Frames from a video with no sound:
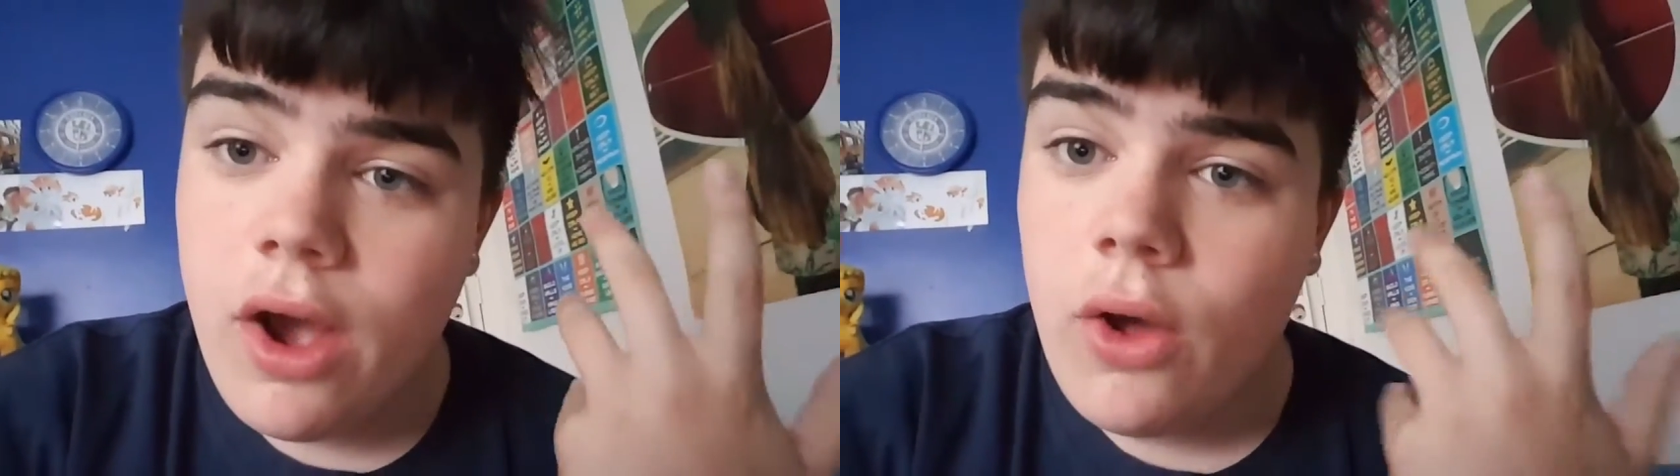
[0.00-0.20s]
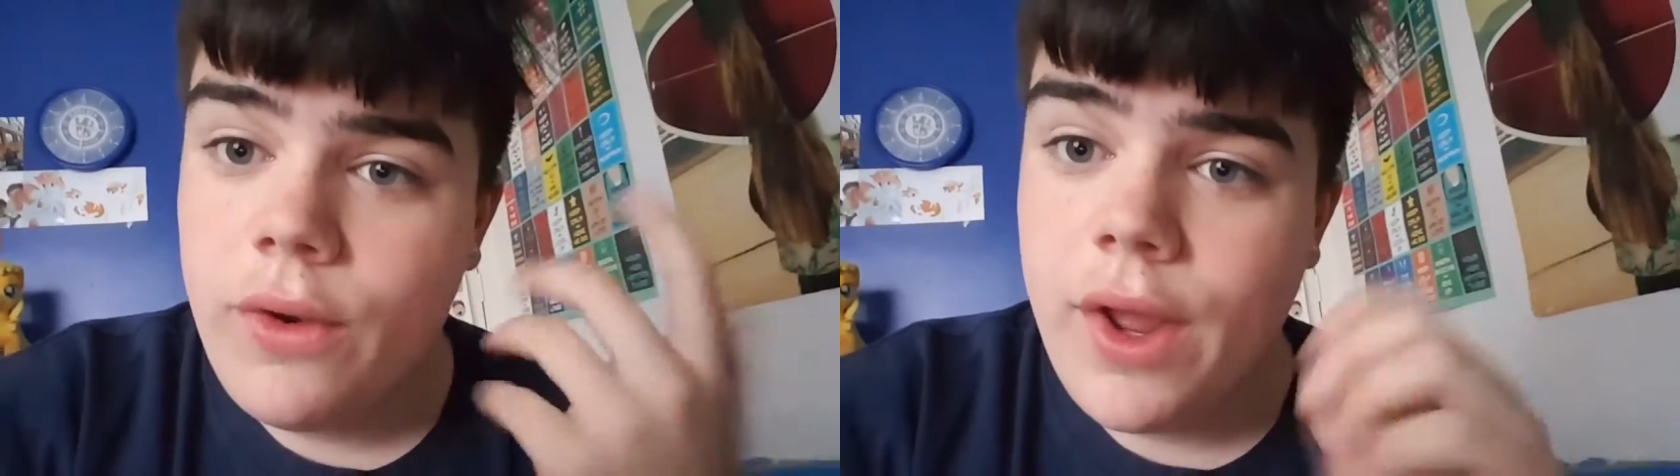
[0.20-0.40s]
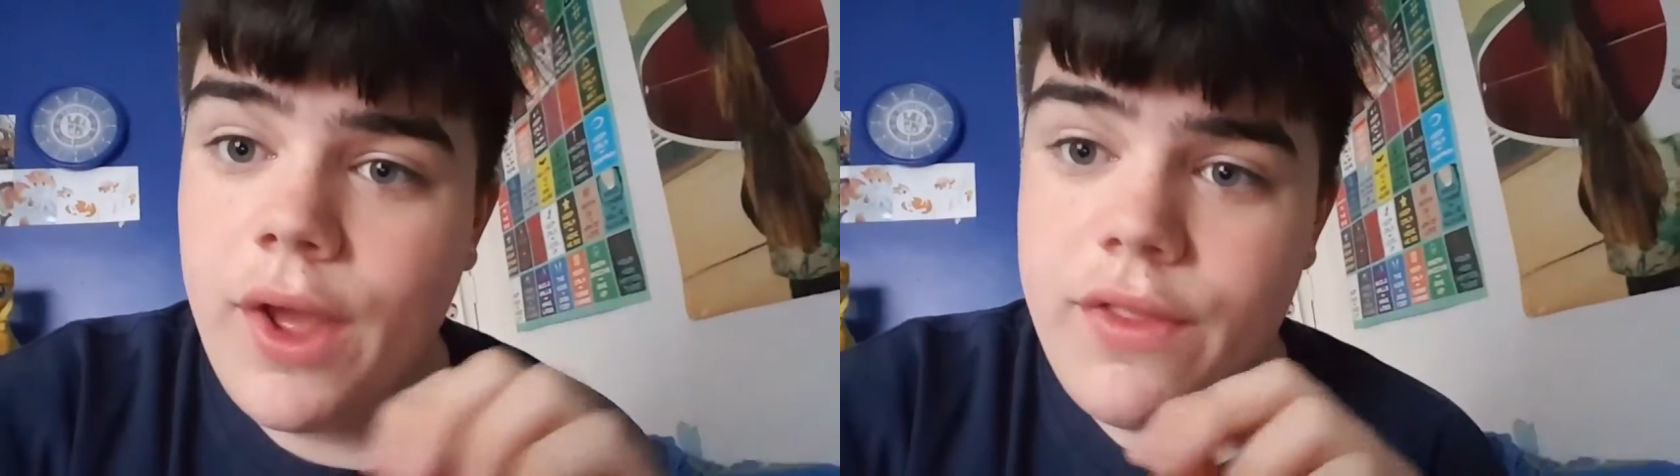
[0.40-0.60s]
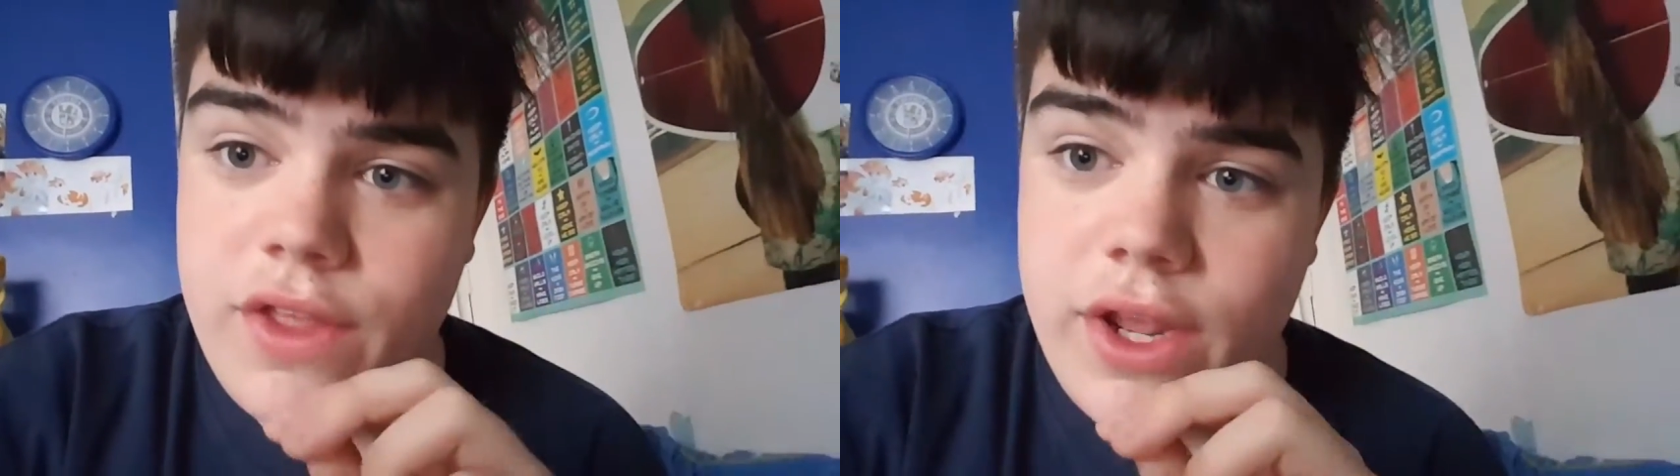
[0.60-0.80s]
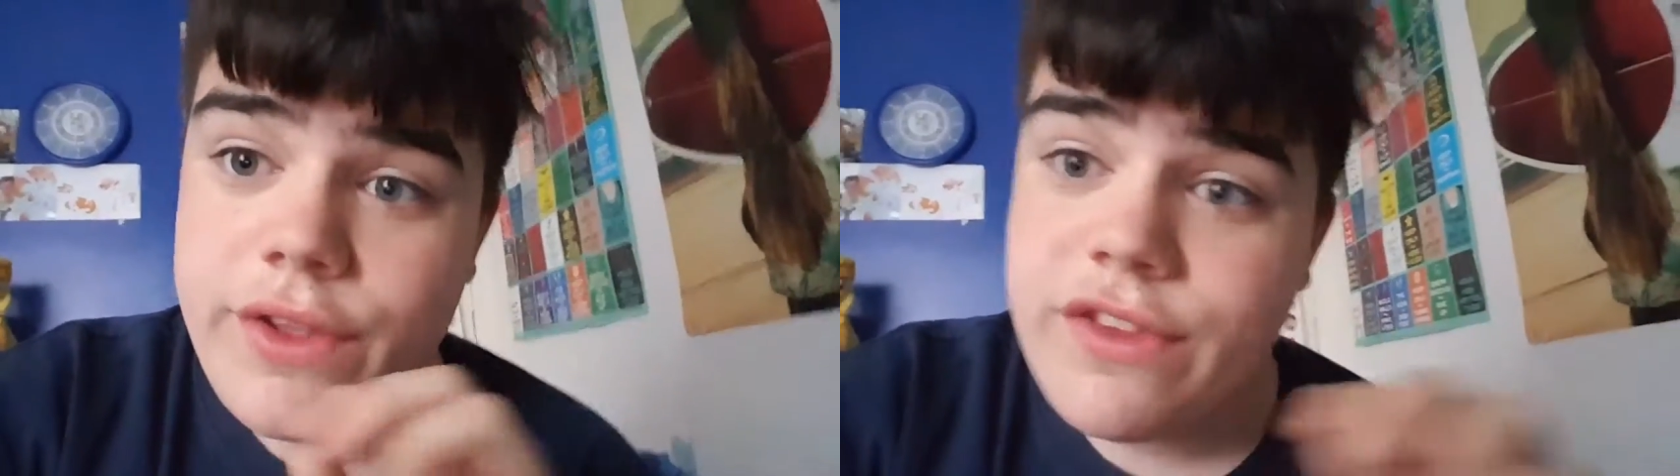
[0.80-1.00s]
on uh,
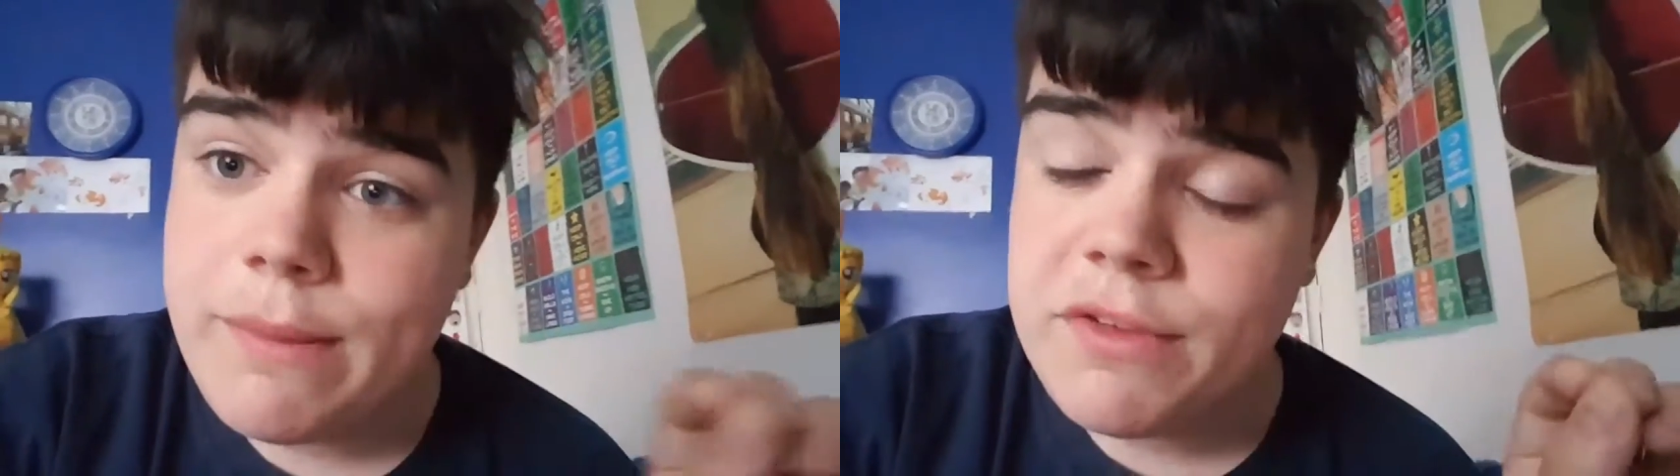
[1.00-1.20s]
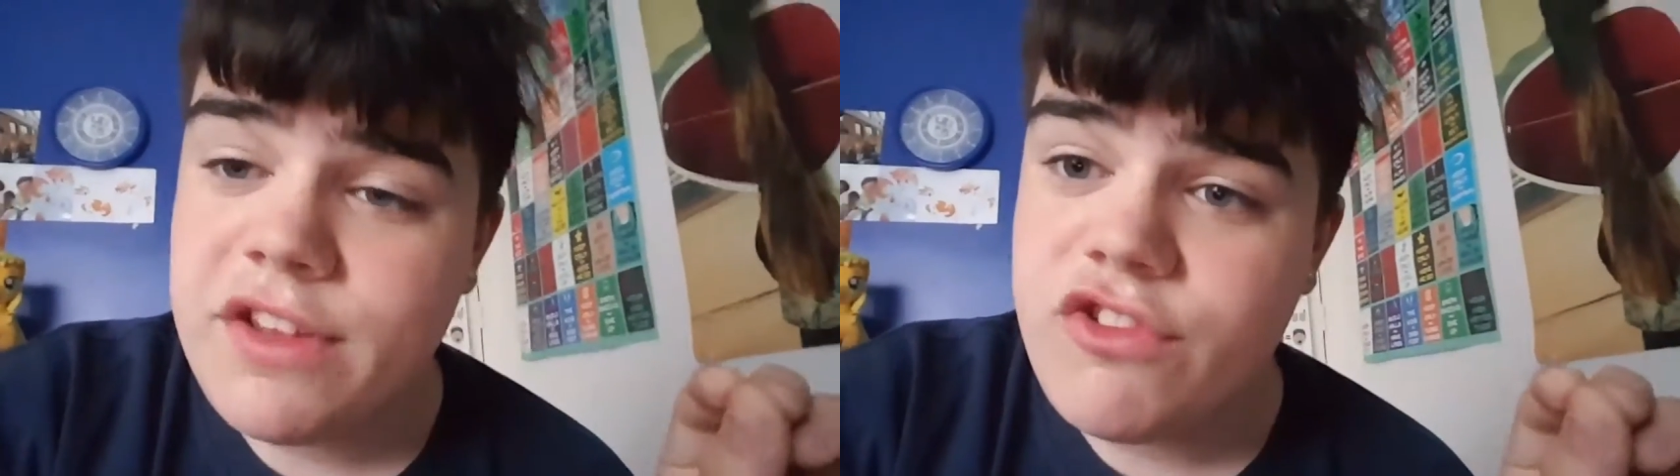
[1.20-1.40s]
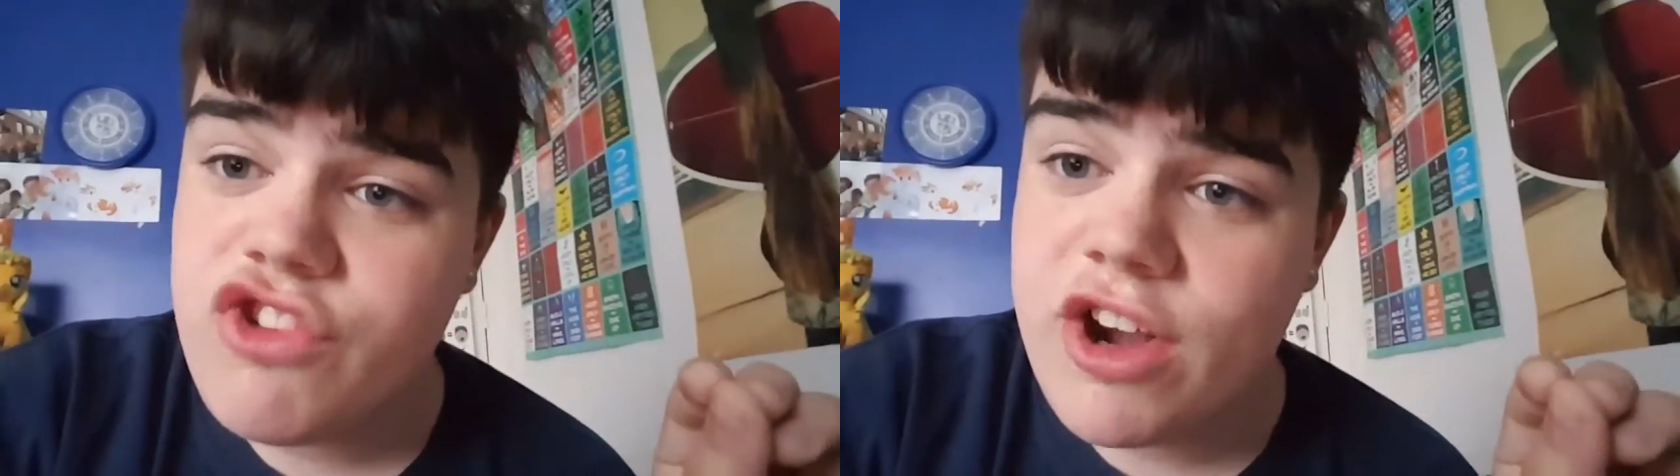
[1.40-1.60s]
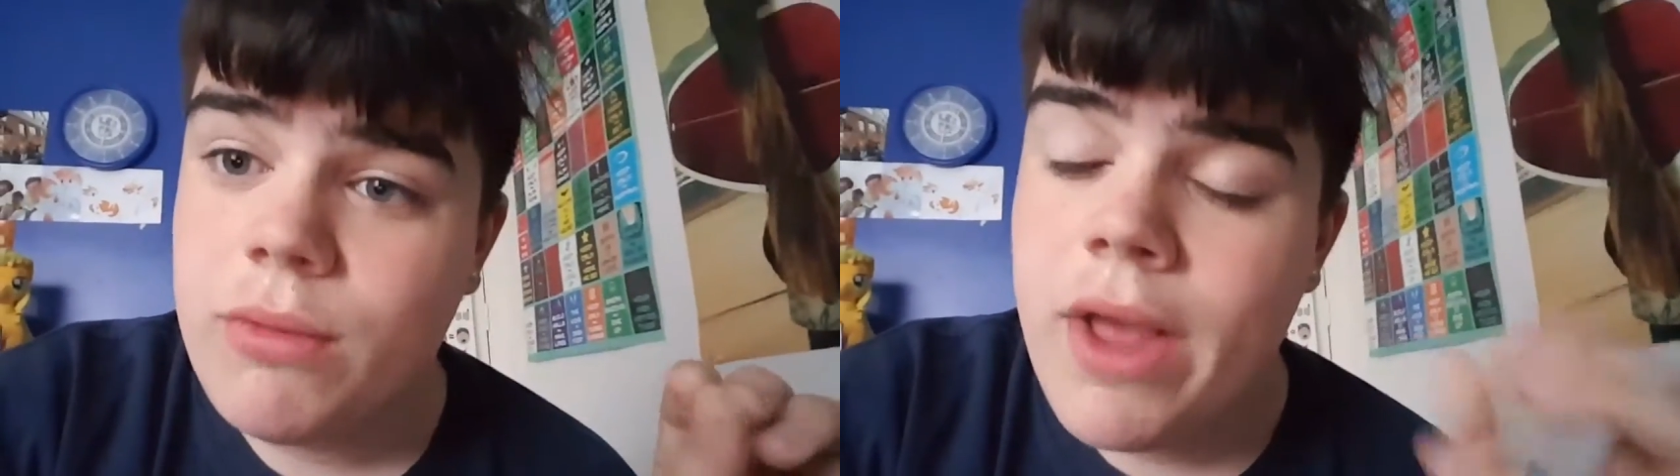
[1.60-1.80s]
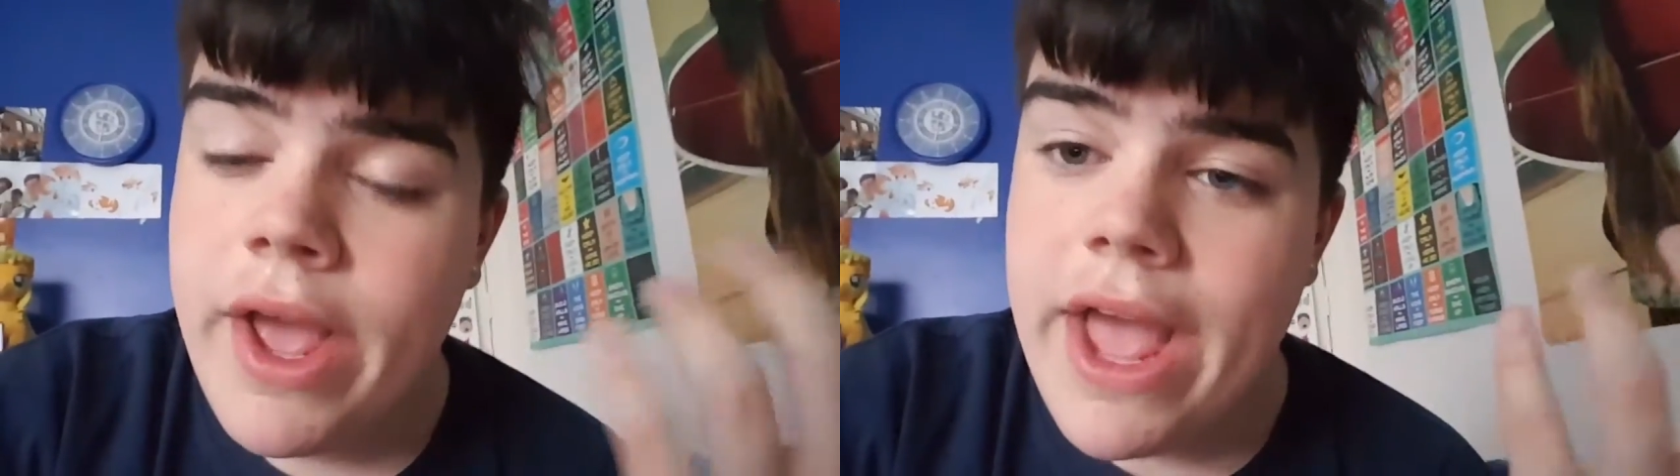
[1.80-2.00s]
the uh, CinemaSins channel,